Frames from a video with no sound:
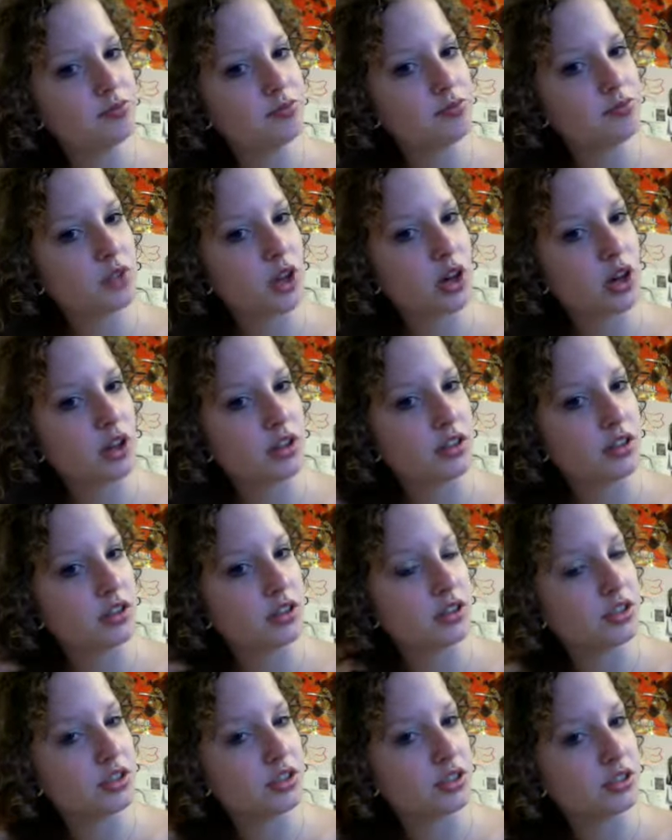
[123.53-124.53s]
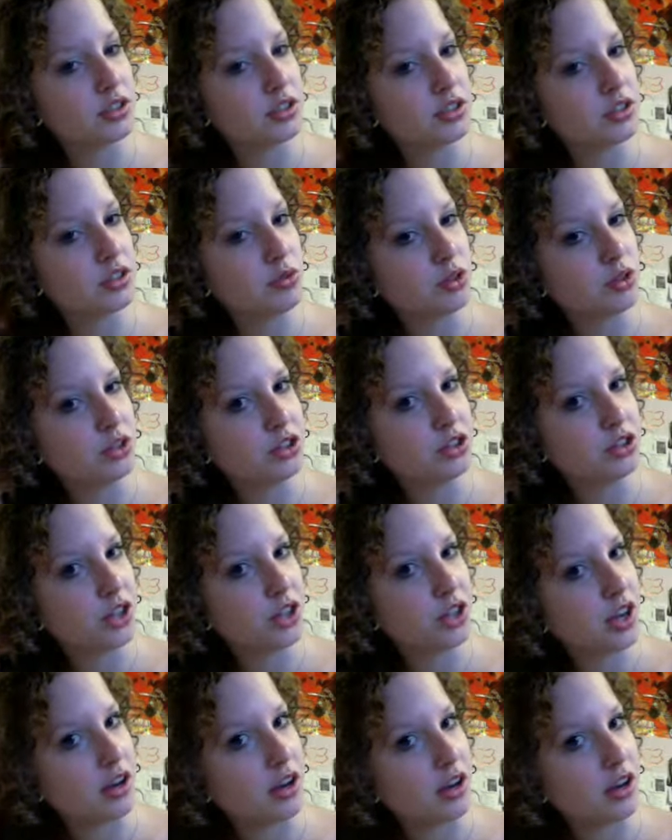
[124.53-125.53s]
harder to squish
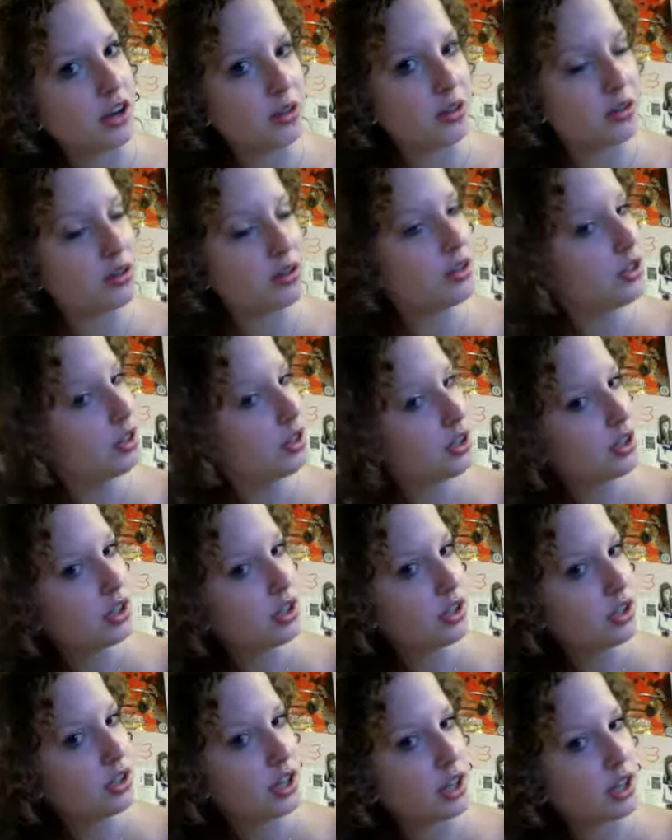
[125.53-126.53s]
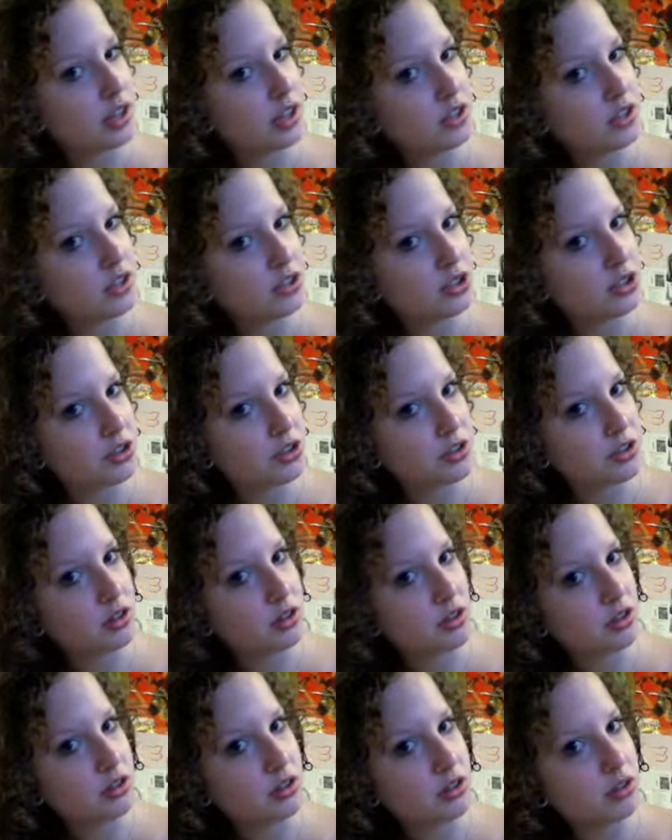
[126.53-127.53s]
down and that kind of shit,
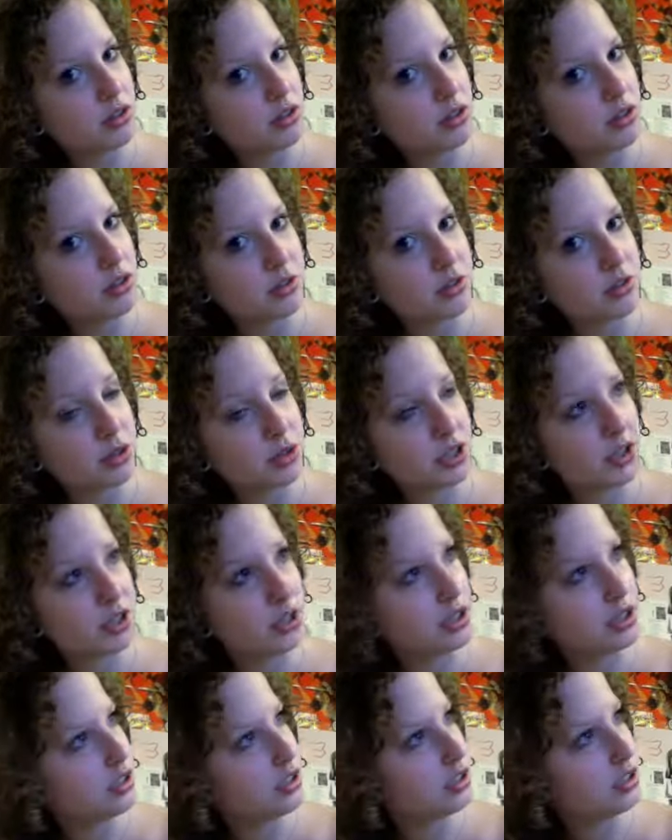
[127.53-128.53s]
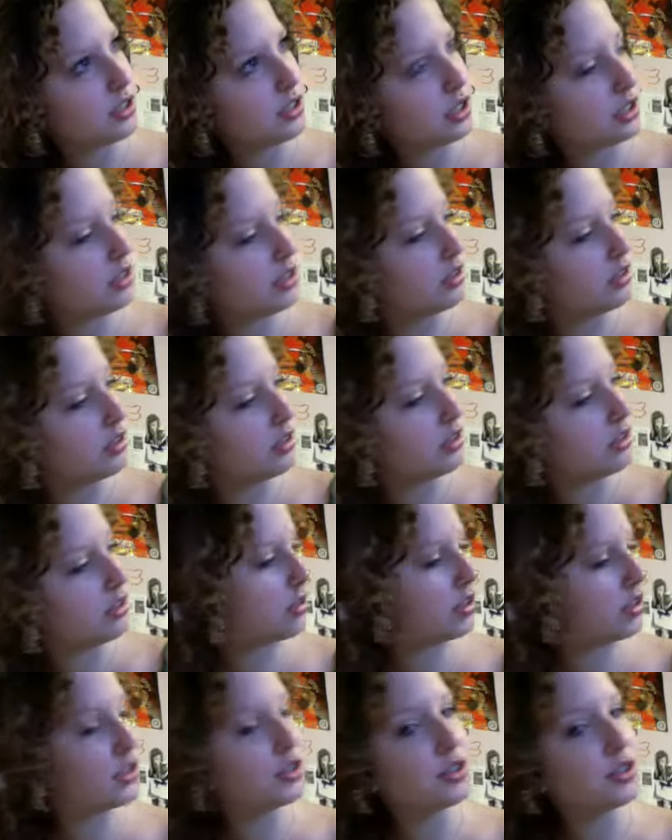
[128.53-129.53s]
so it's pretty easy to tell
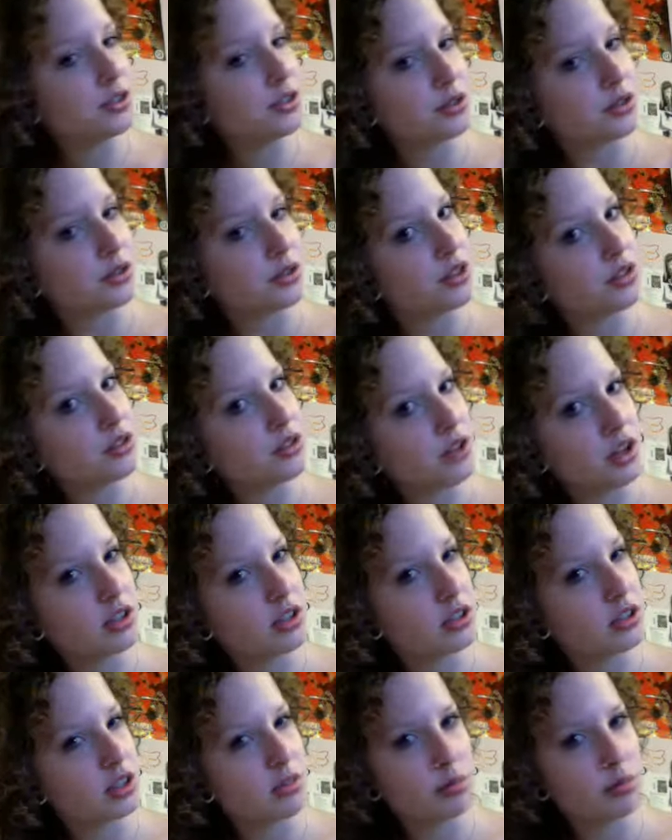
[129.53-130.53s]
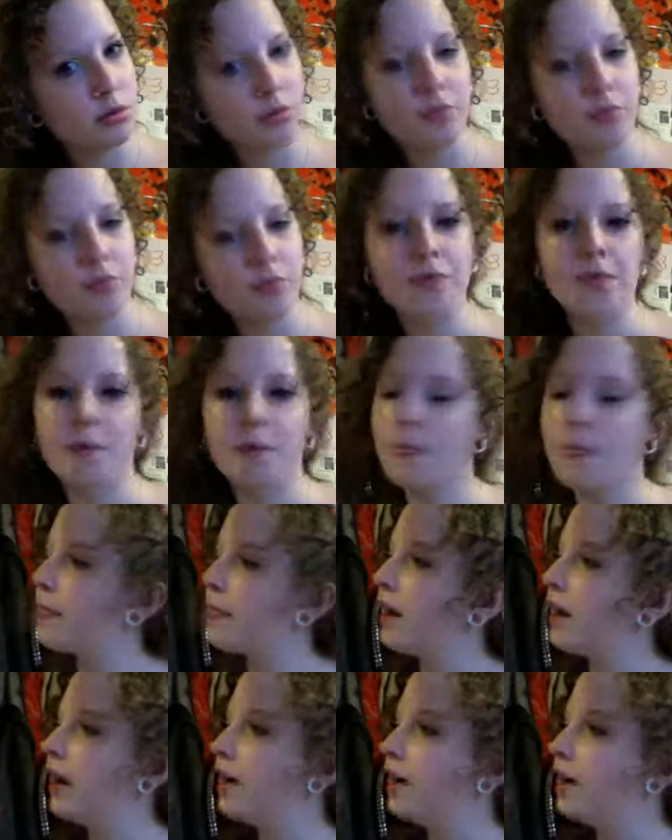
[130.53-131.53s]
once your dreads are locked up.
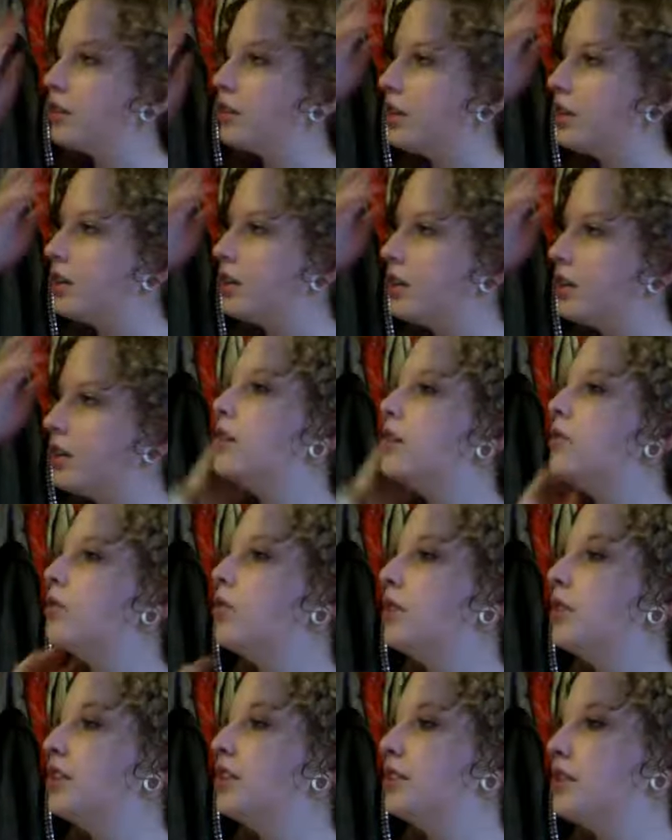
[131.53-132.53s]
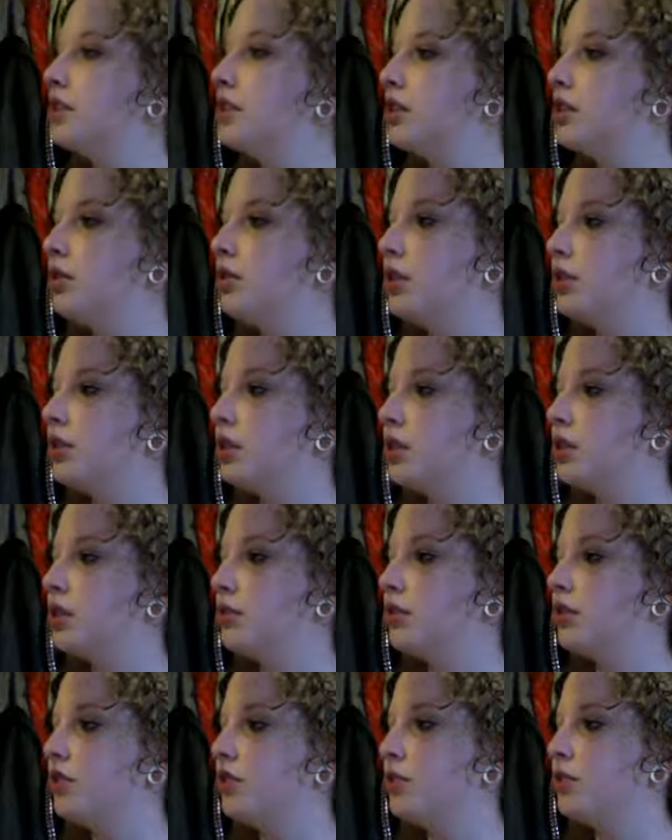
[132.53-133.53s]
I know that I still have a ways to go on some
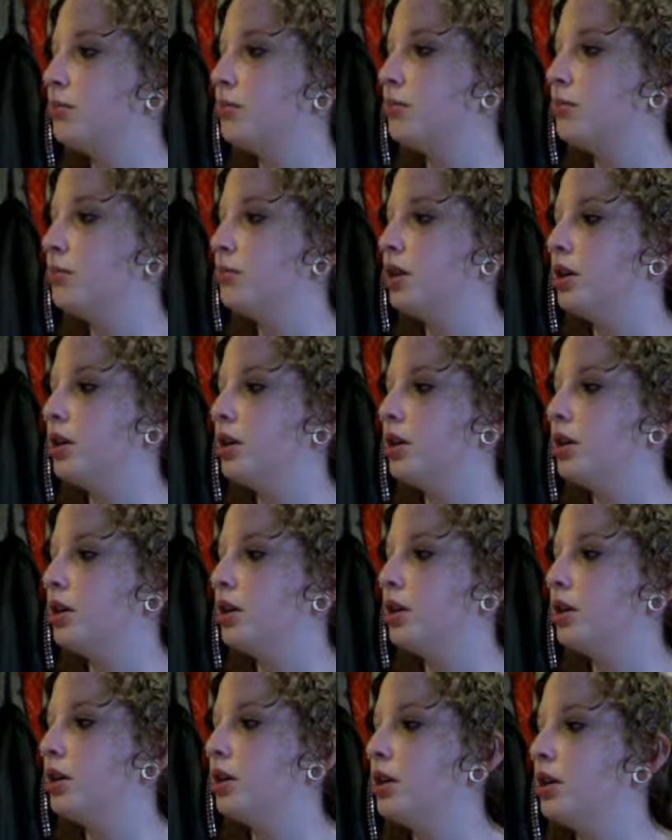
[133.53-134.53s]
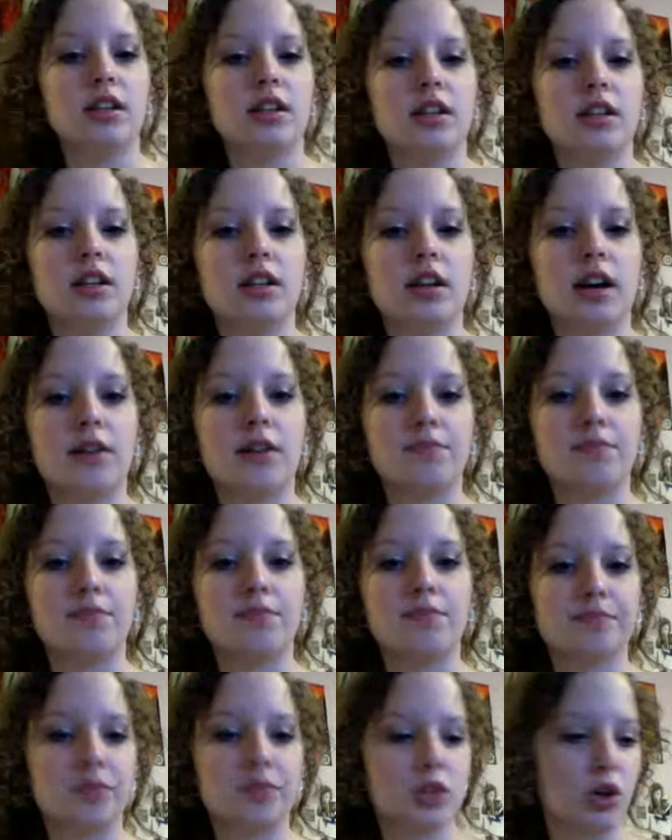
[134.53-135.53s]
of them, but yeah.
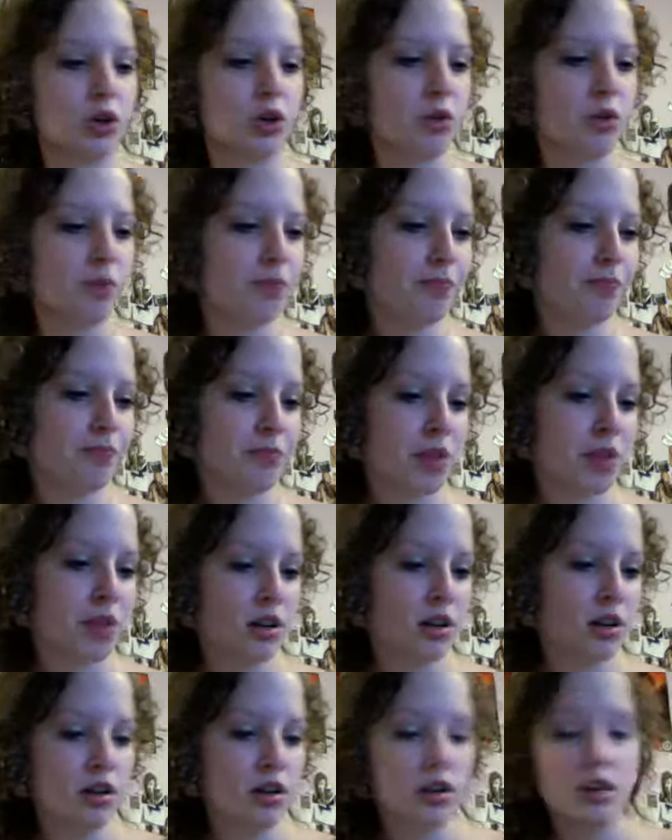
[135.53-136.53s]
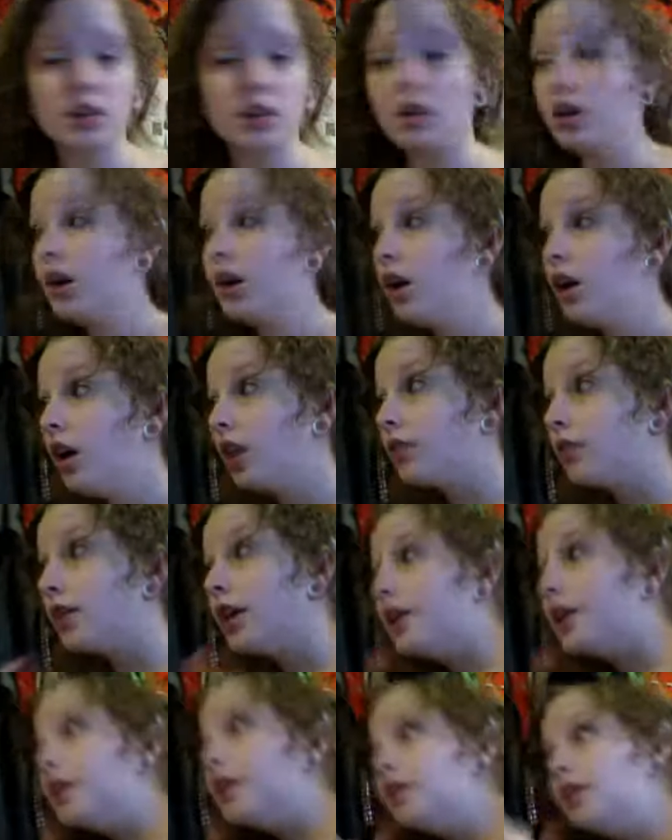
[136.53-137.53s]
So
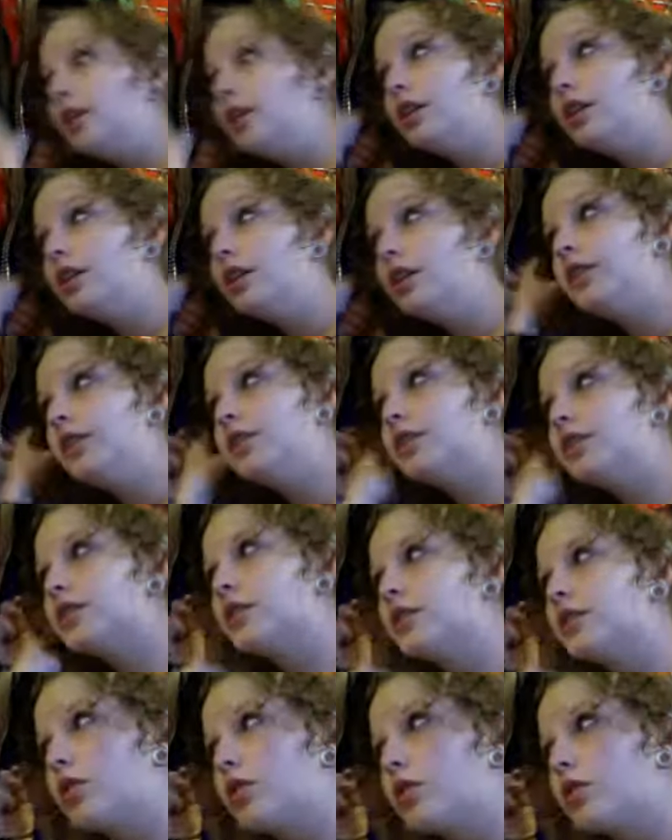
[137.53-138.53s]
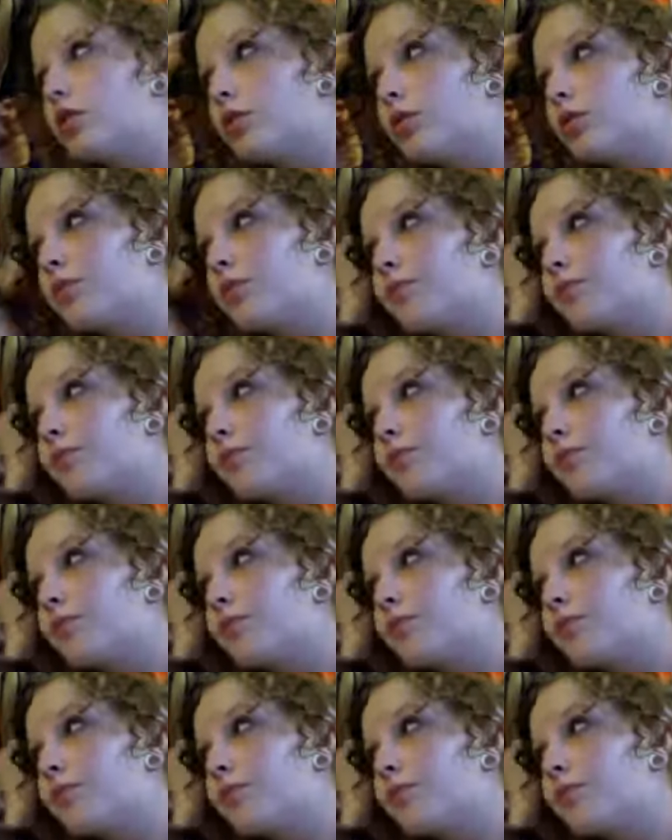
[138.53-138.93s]
alright, so